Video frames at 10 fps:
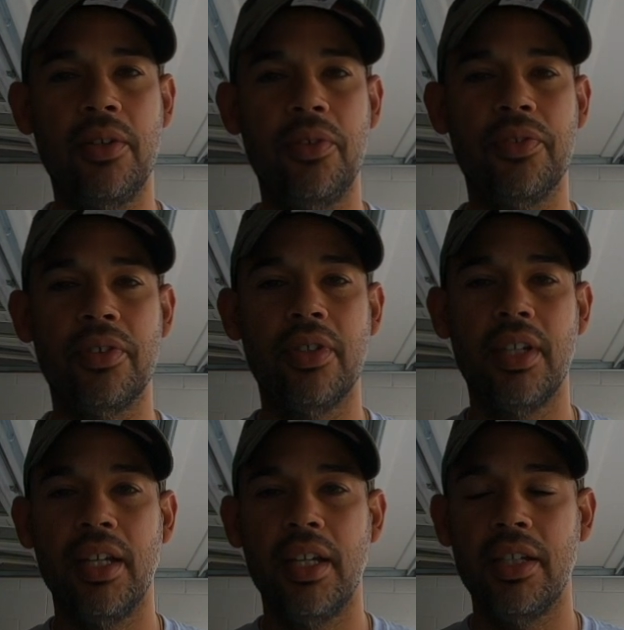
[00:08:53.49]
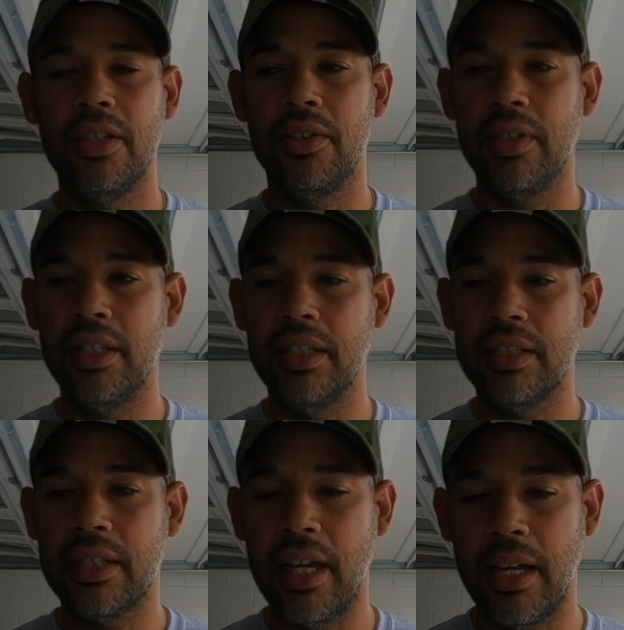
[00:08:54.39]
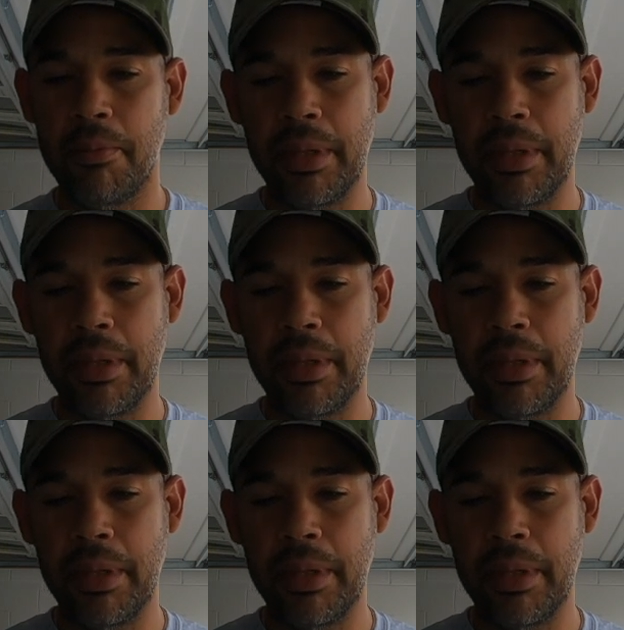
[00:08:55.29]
over, you know, in this time.